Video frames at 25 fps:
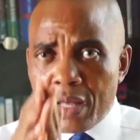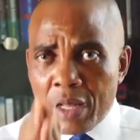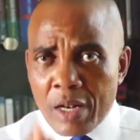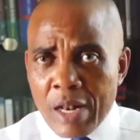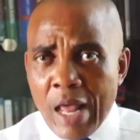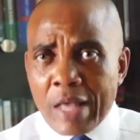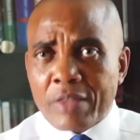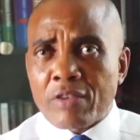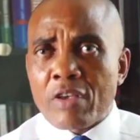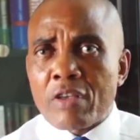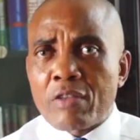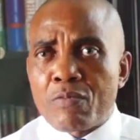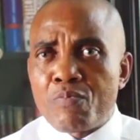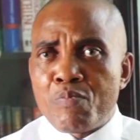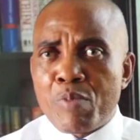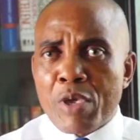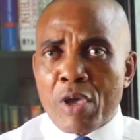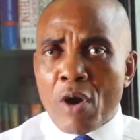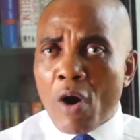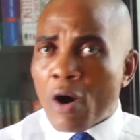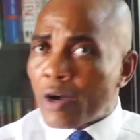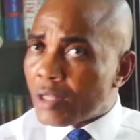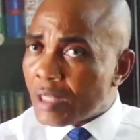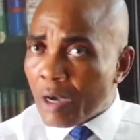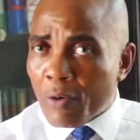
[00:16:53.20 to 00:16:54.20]
let it
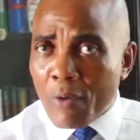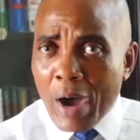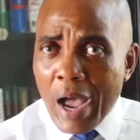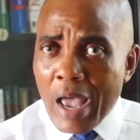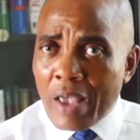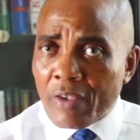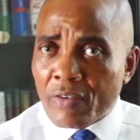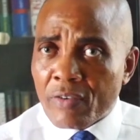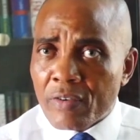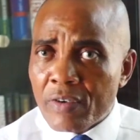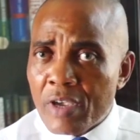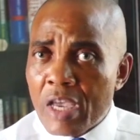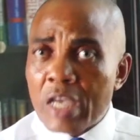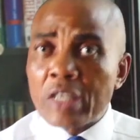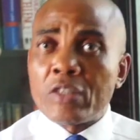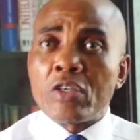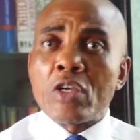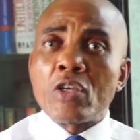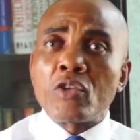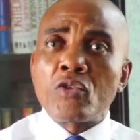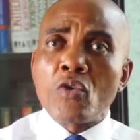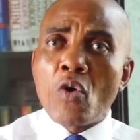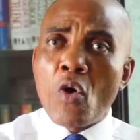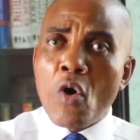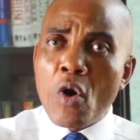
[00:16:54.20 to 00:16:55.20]
be otherwise. It
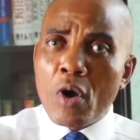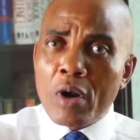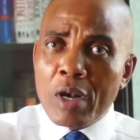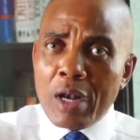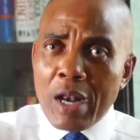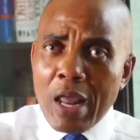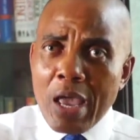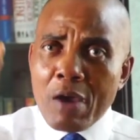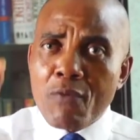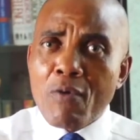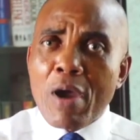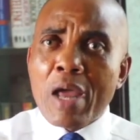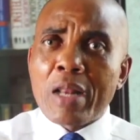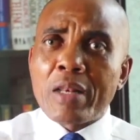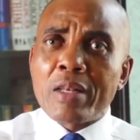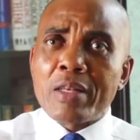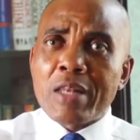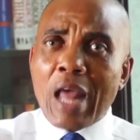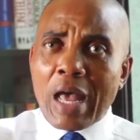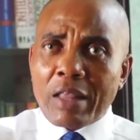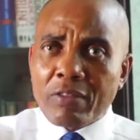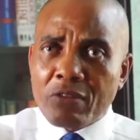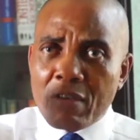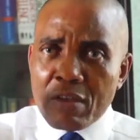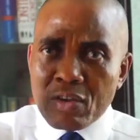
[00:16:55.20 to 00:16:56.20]
is only when
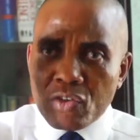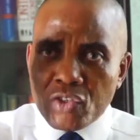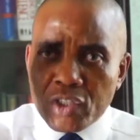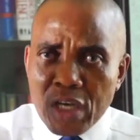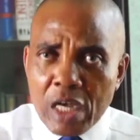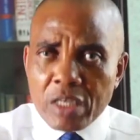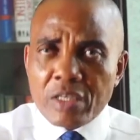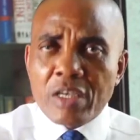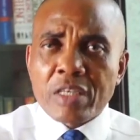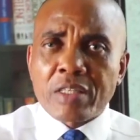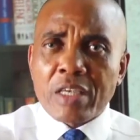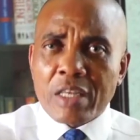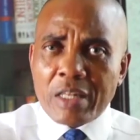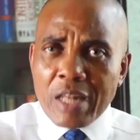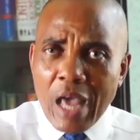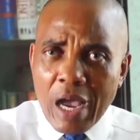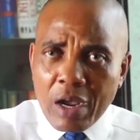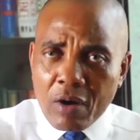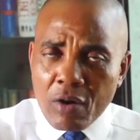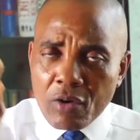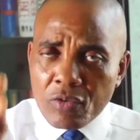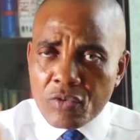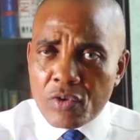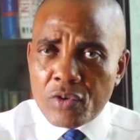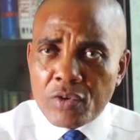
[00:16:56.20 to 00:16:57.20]
that thing changes in
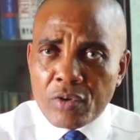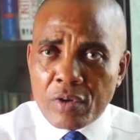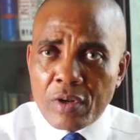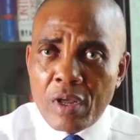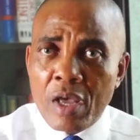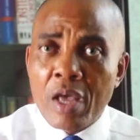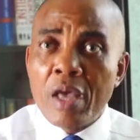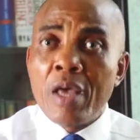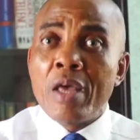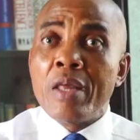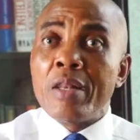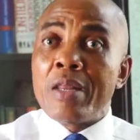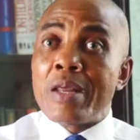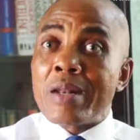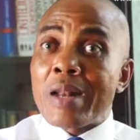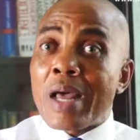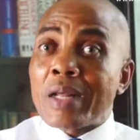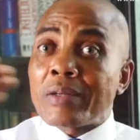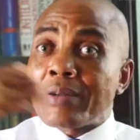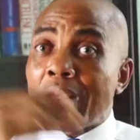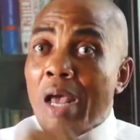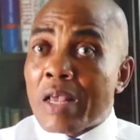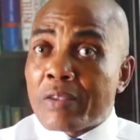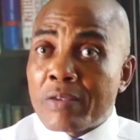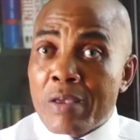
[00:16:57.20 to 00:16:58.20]
that constitution. The
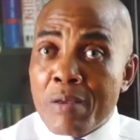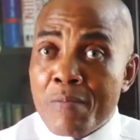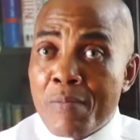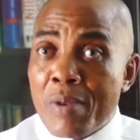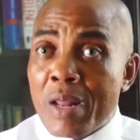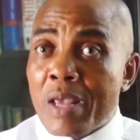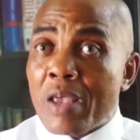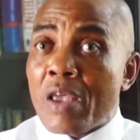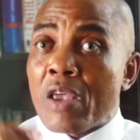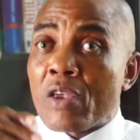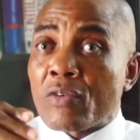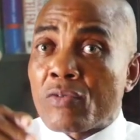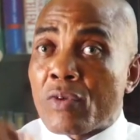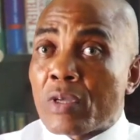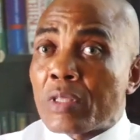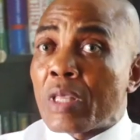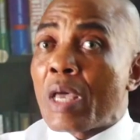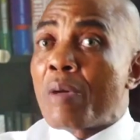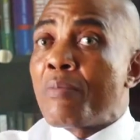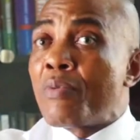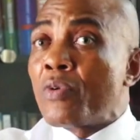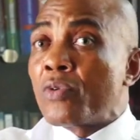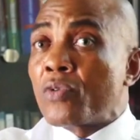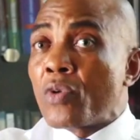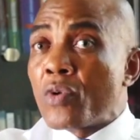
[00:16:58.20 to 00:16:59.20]
National Assembly is not
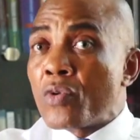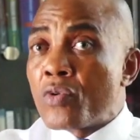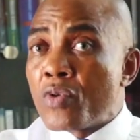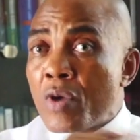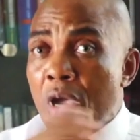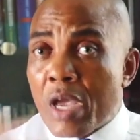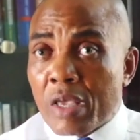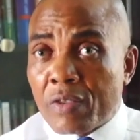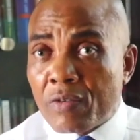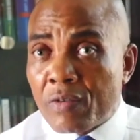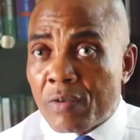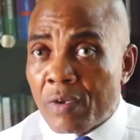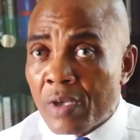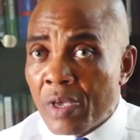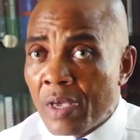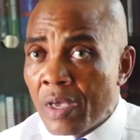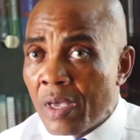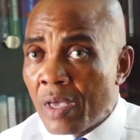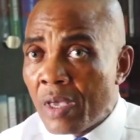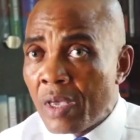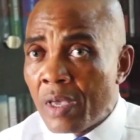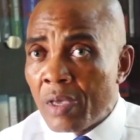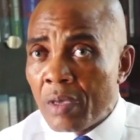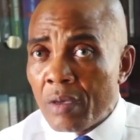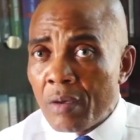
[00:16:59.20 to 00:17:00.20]
able to do it
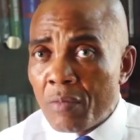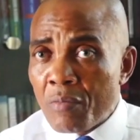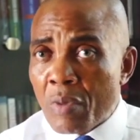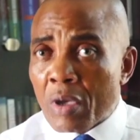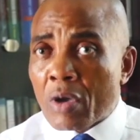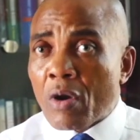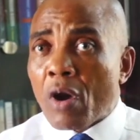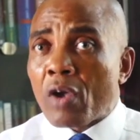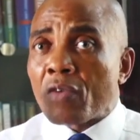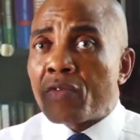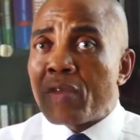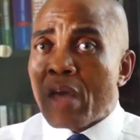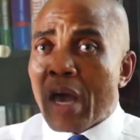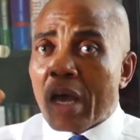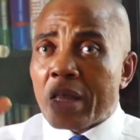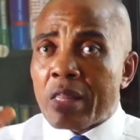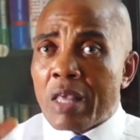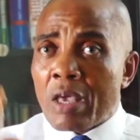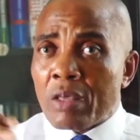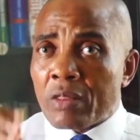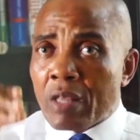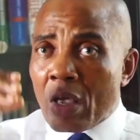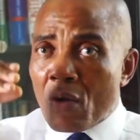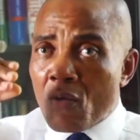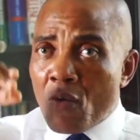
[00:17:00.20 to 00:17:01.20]
because they are
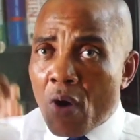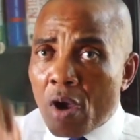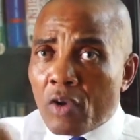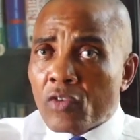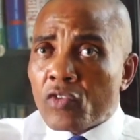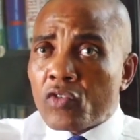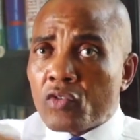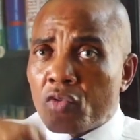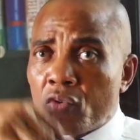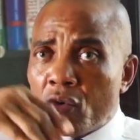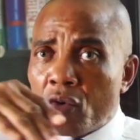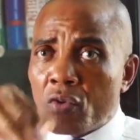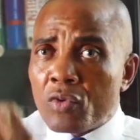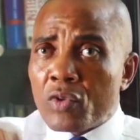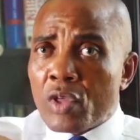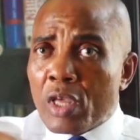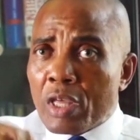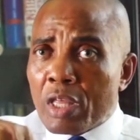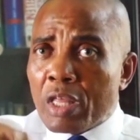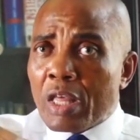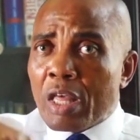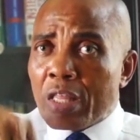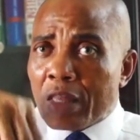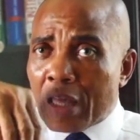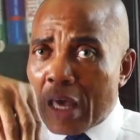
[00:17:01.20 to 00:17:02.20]
the ones who,
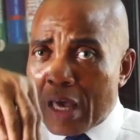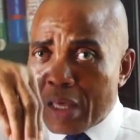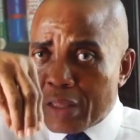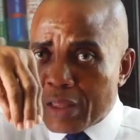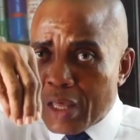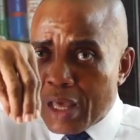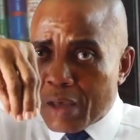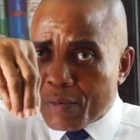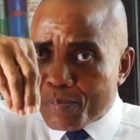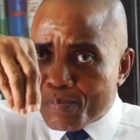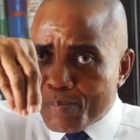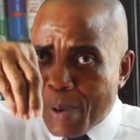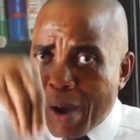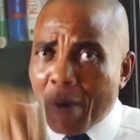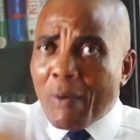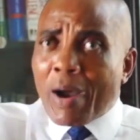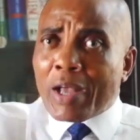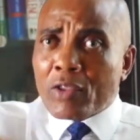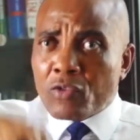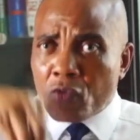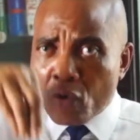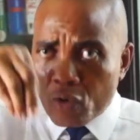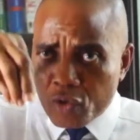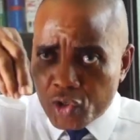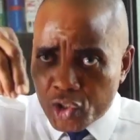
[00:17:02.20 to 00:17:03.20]
the
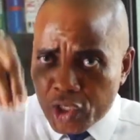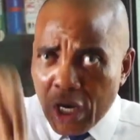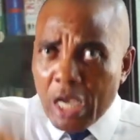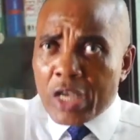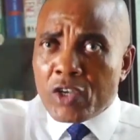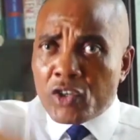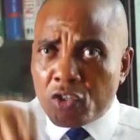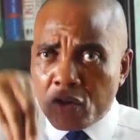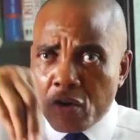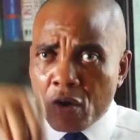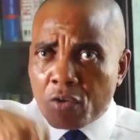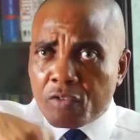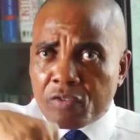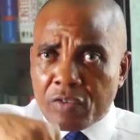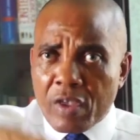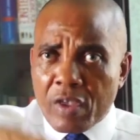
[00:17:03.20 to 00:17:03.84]
power to change those